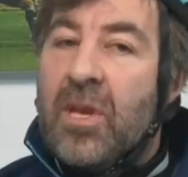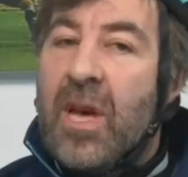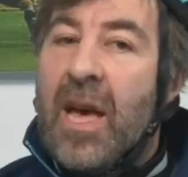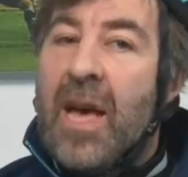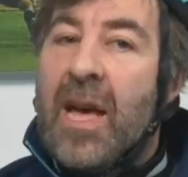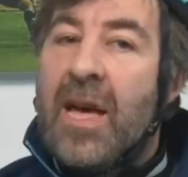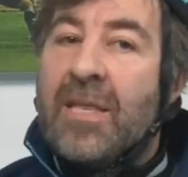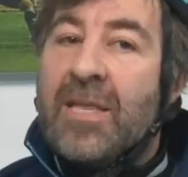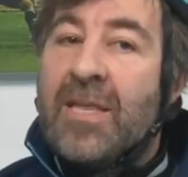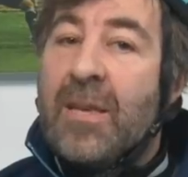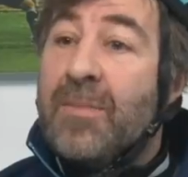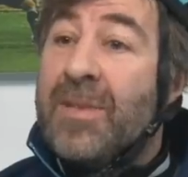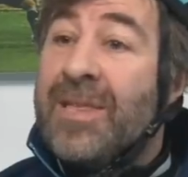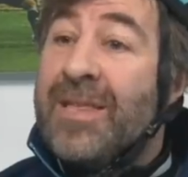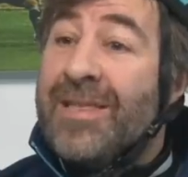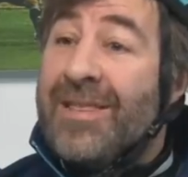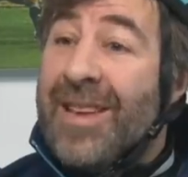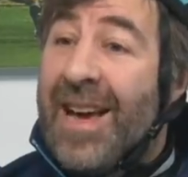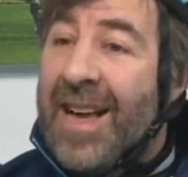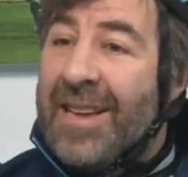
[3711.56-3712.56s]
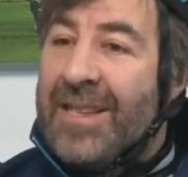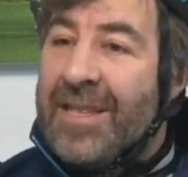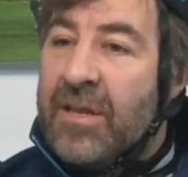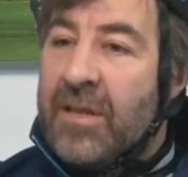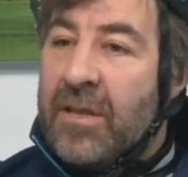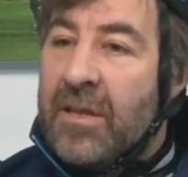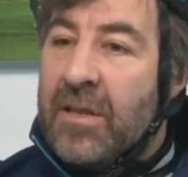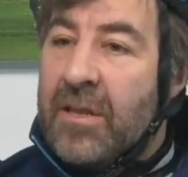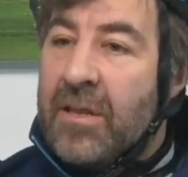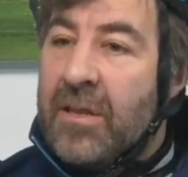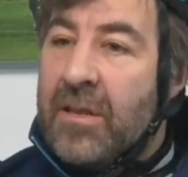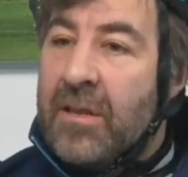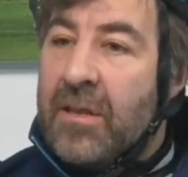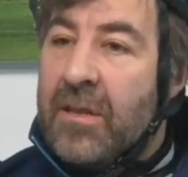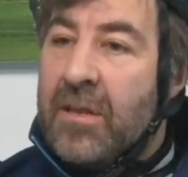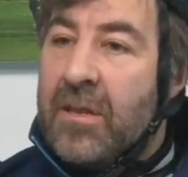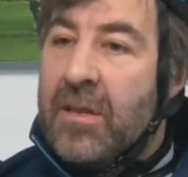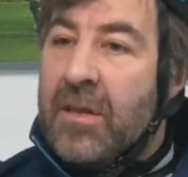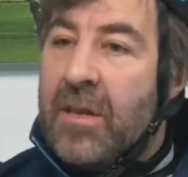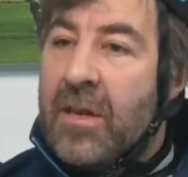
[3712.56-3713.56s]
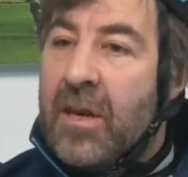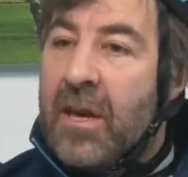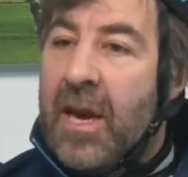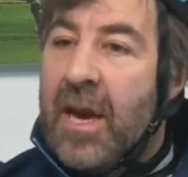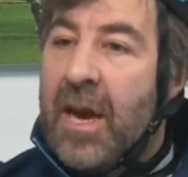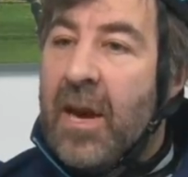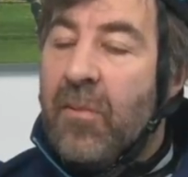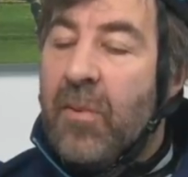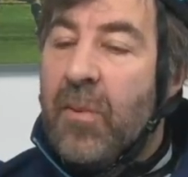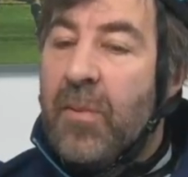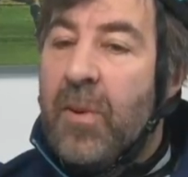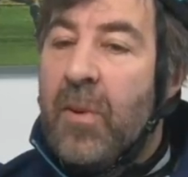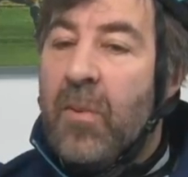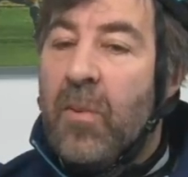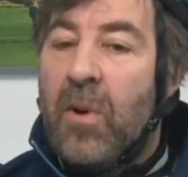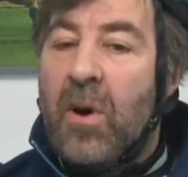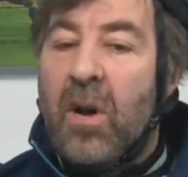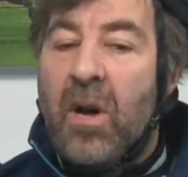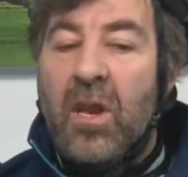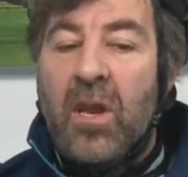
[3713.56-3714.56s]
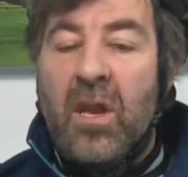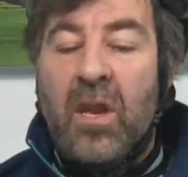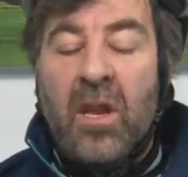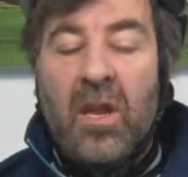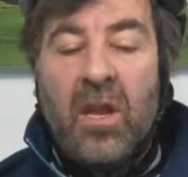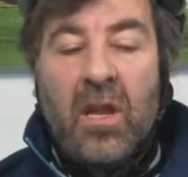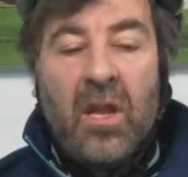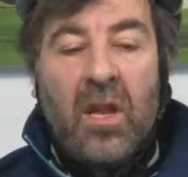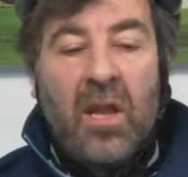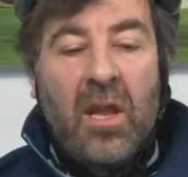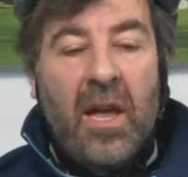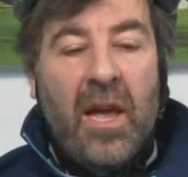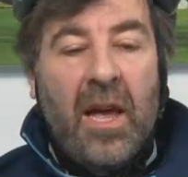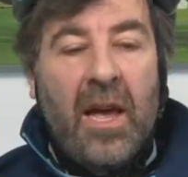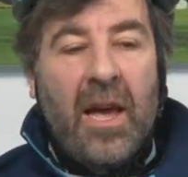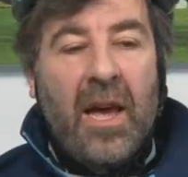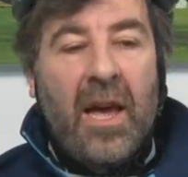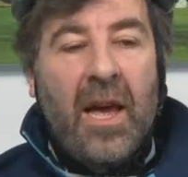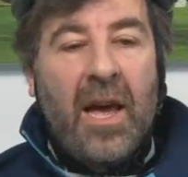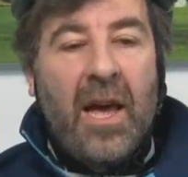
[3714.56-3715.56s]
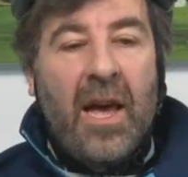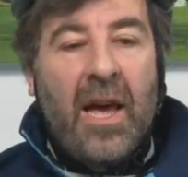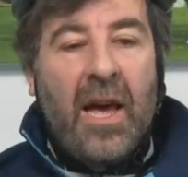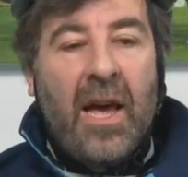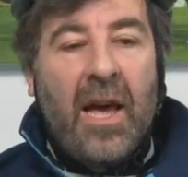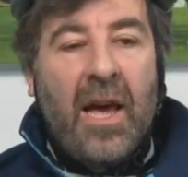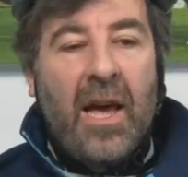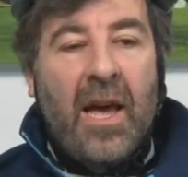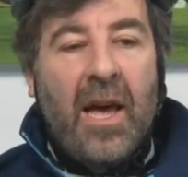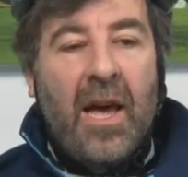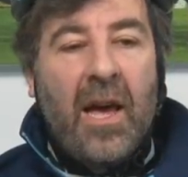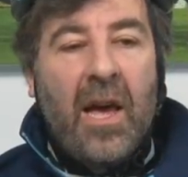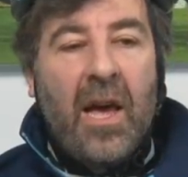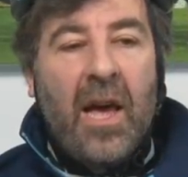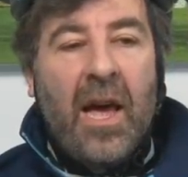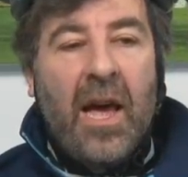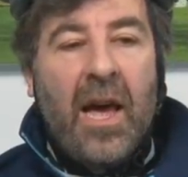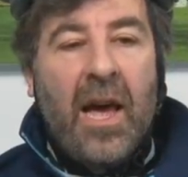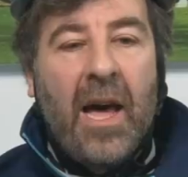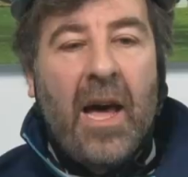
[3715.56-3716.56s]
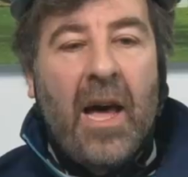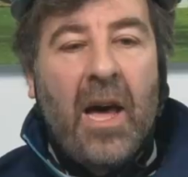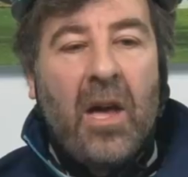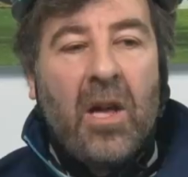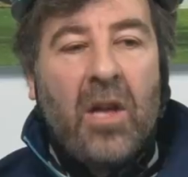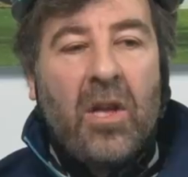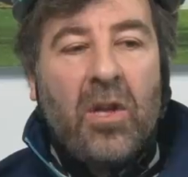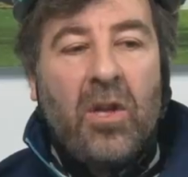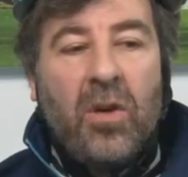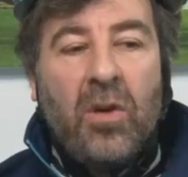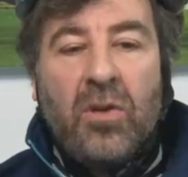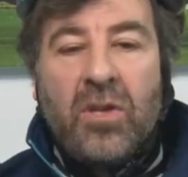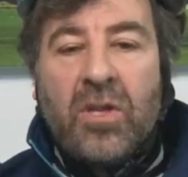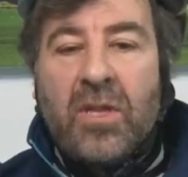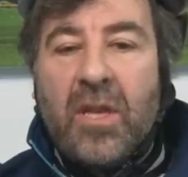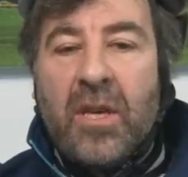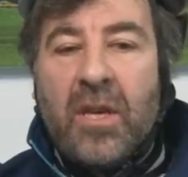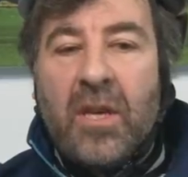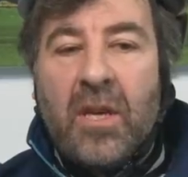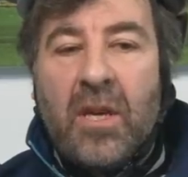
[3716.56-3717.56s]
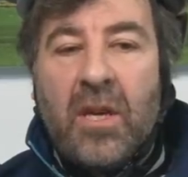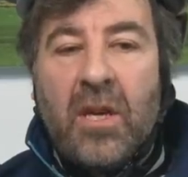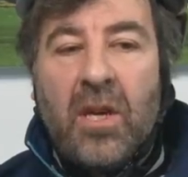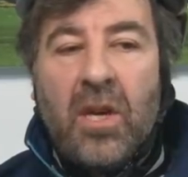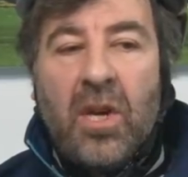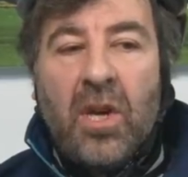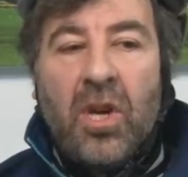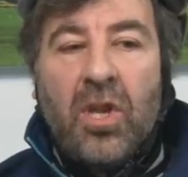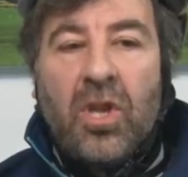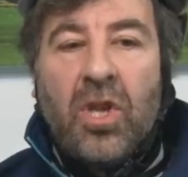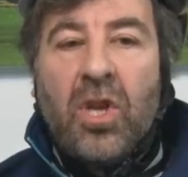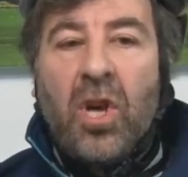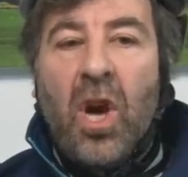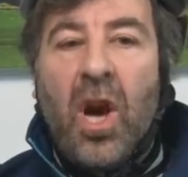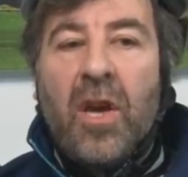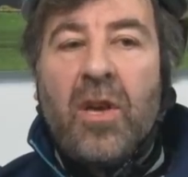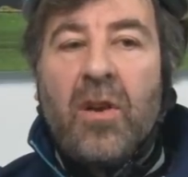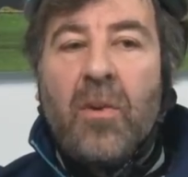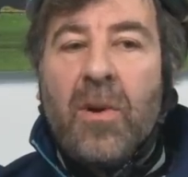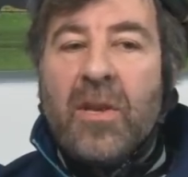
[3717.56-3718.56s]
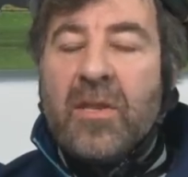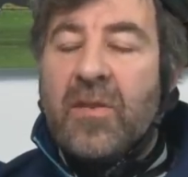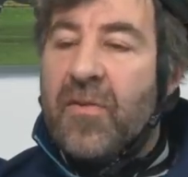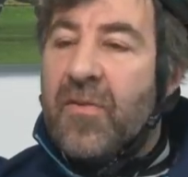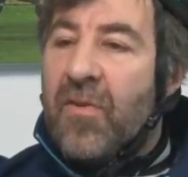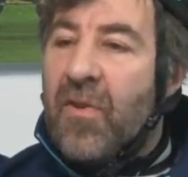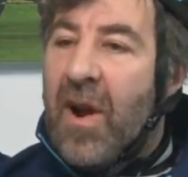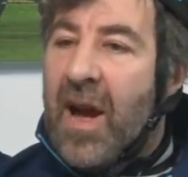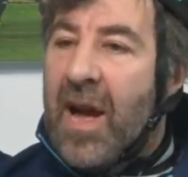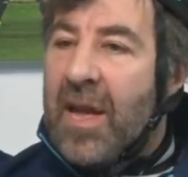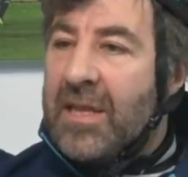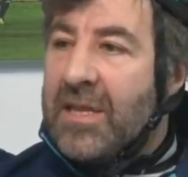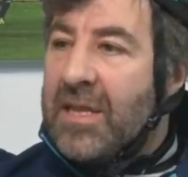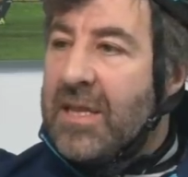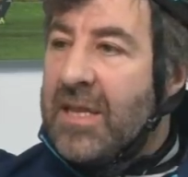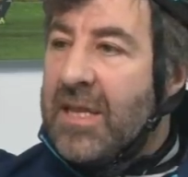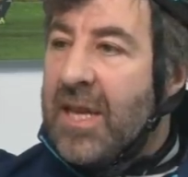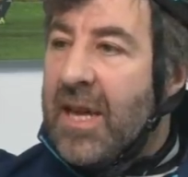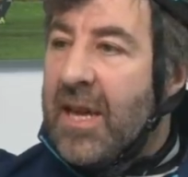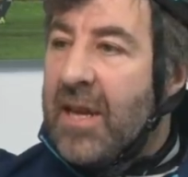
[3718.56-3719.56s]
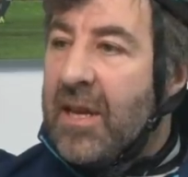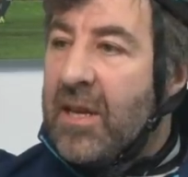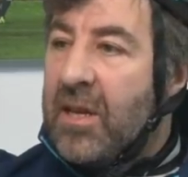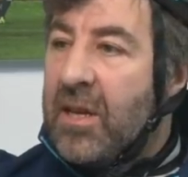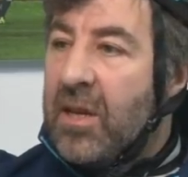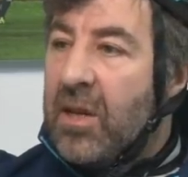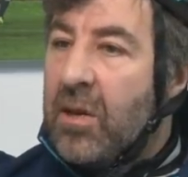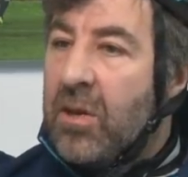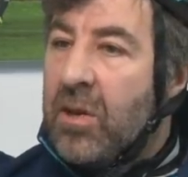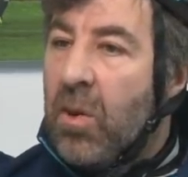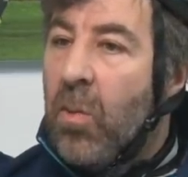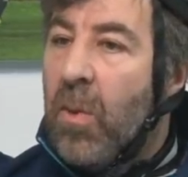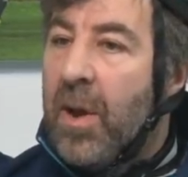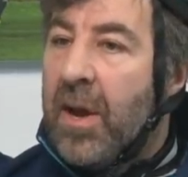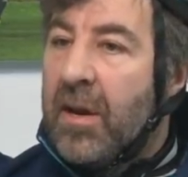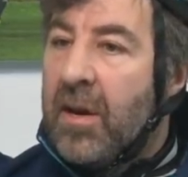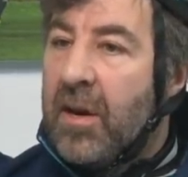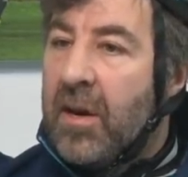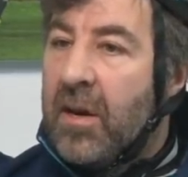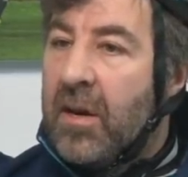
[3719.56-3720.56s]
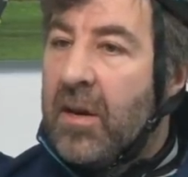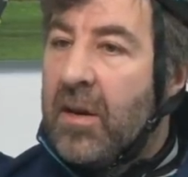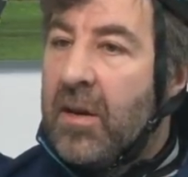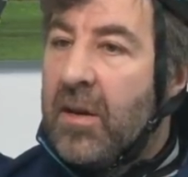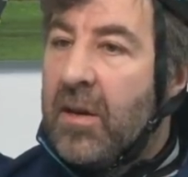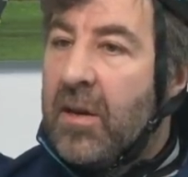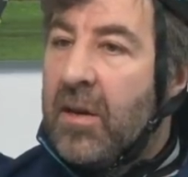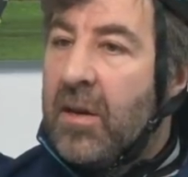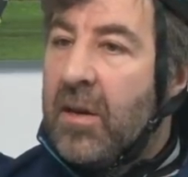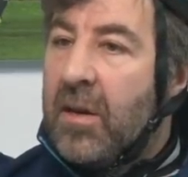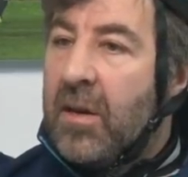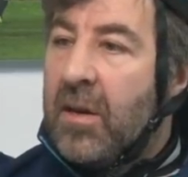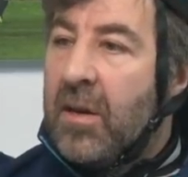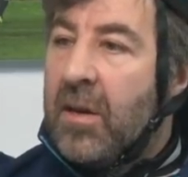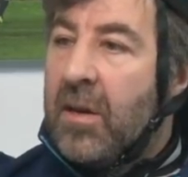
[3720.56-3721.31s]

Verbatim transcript: Uh, Simpson Daniel yeah. uh, would be one. Uh, uh who's the the guy who went to France then? Um, oh, the winger. Yes.